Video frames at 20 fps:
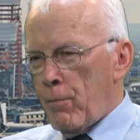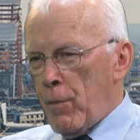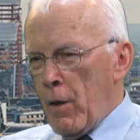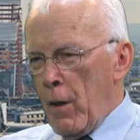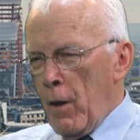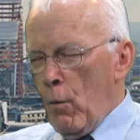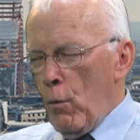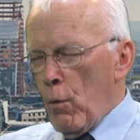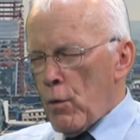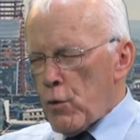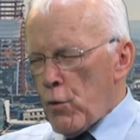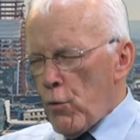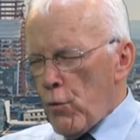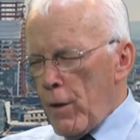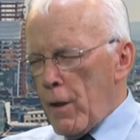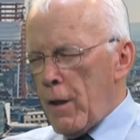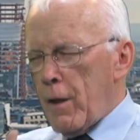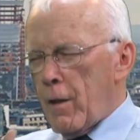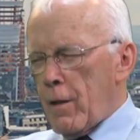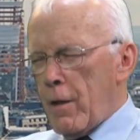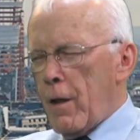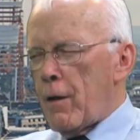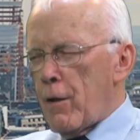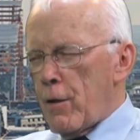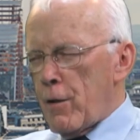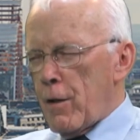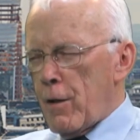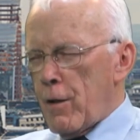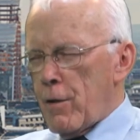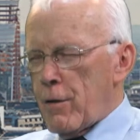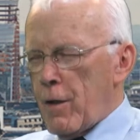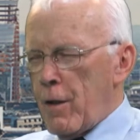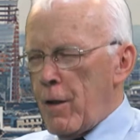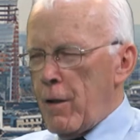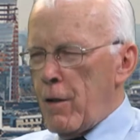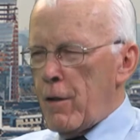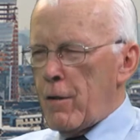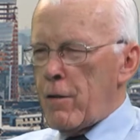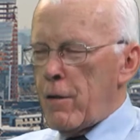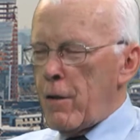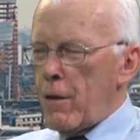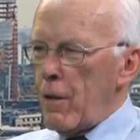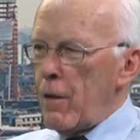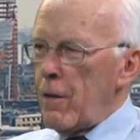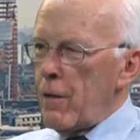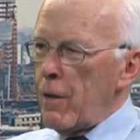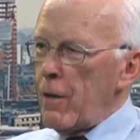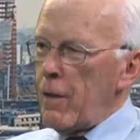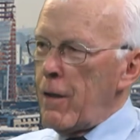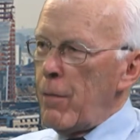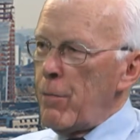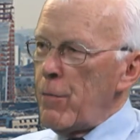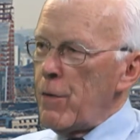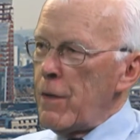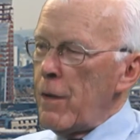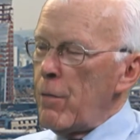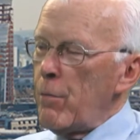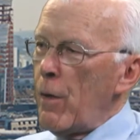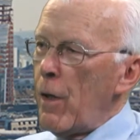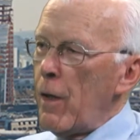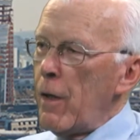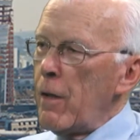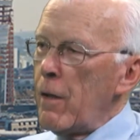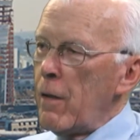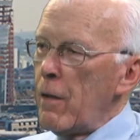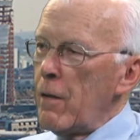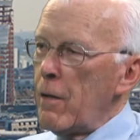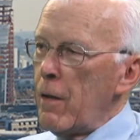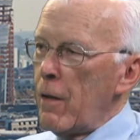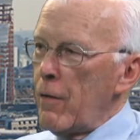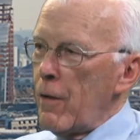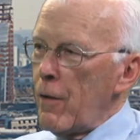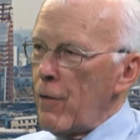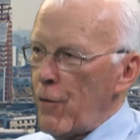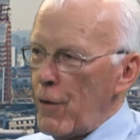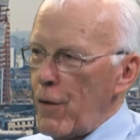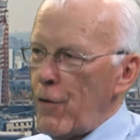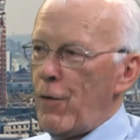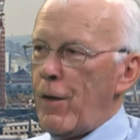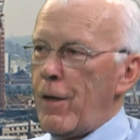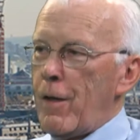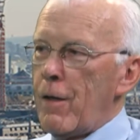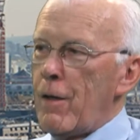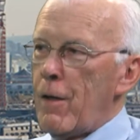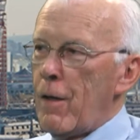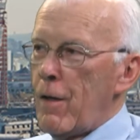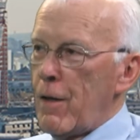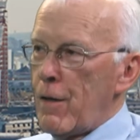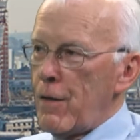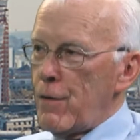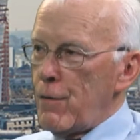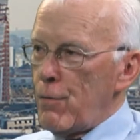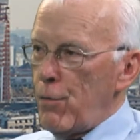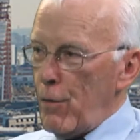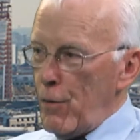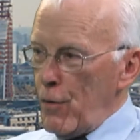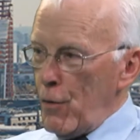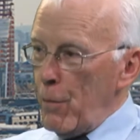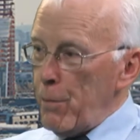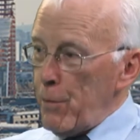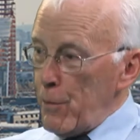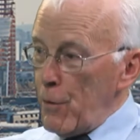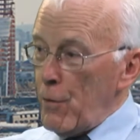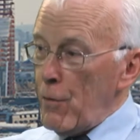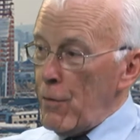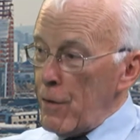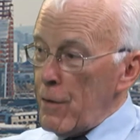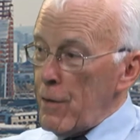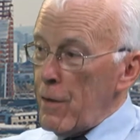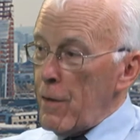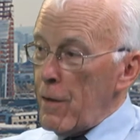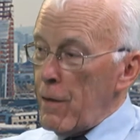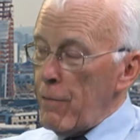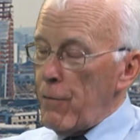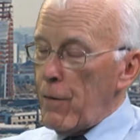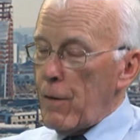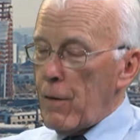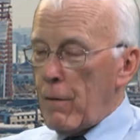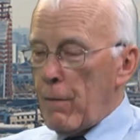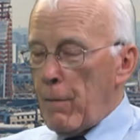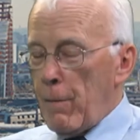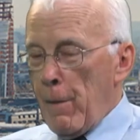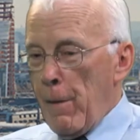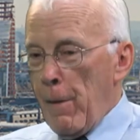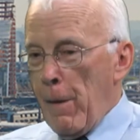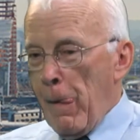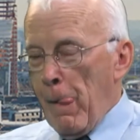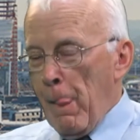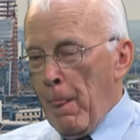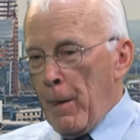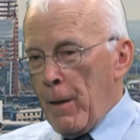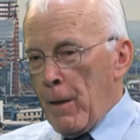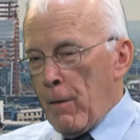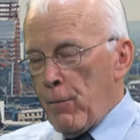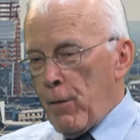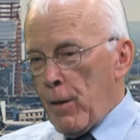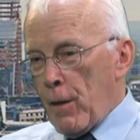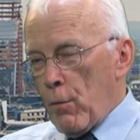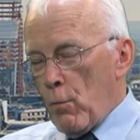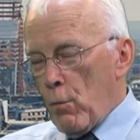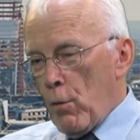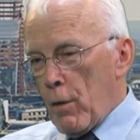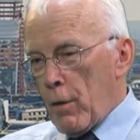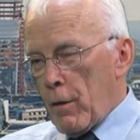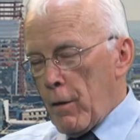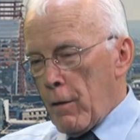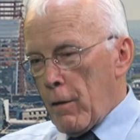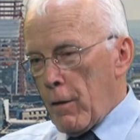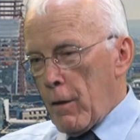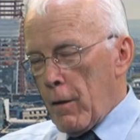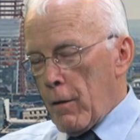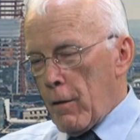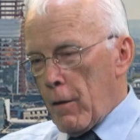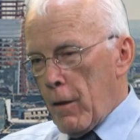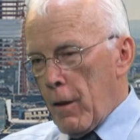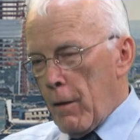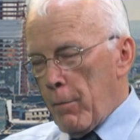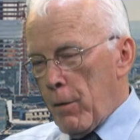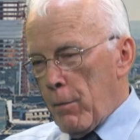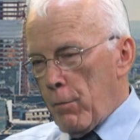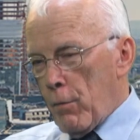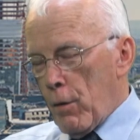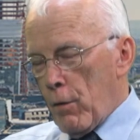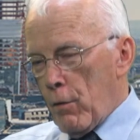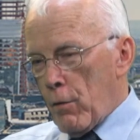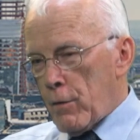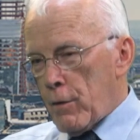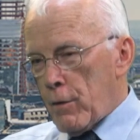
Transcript: what's really encouraging is that industry are 110% behind it. I think they recognise what the opportunities are if they can work and collaborate more closely